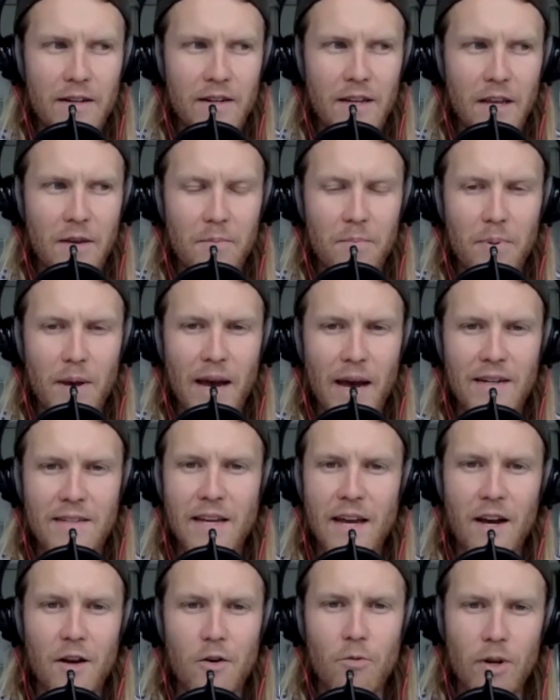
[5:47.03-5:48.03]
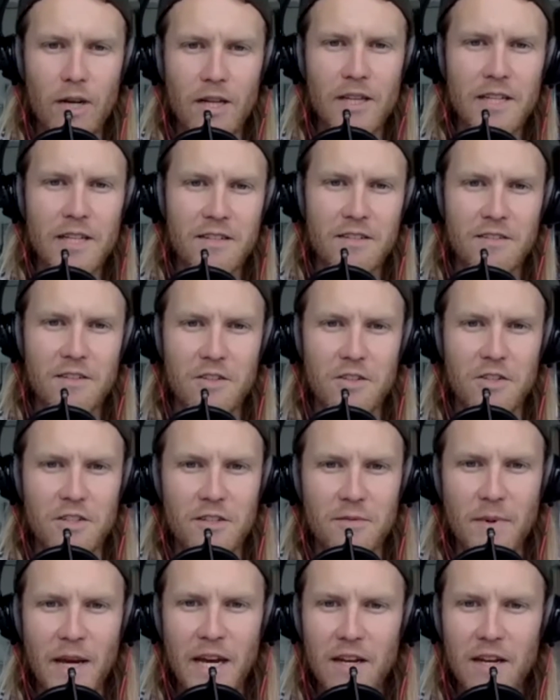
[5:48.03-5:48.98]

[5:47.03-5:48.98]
impact how quickly decisions are made?